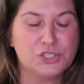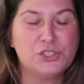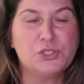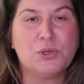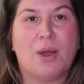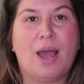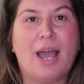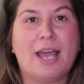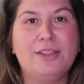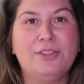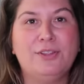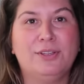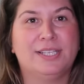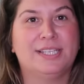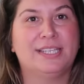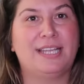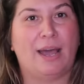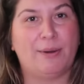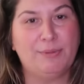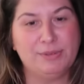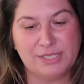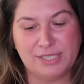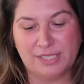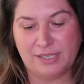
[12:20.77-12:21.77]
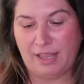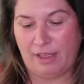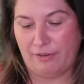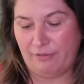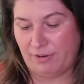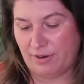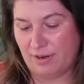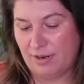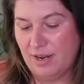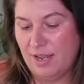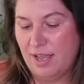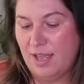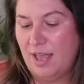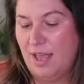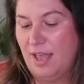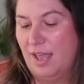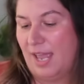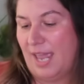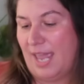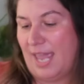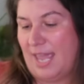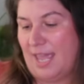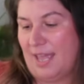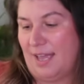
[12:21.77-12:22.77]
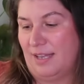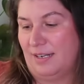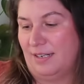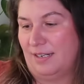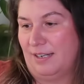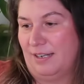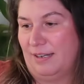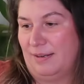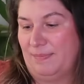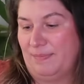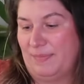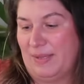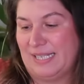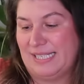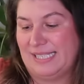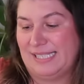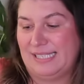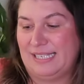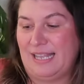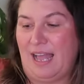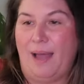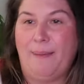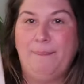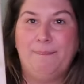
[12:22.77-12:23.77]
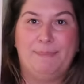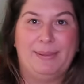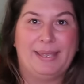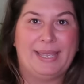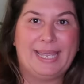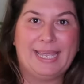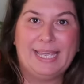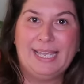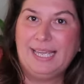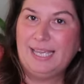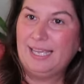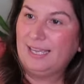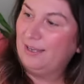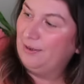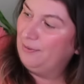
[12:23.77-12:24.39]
So I thought that that was clever, and it's not big,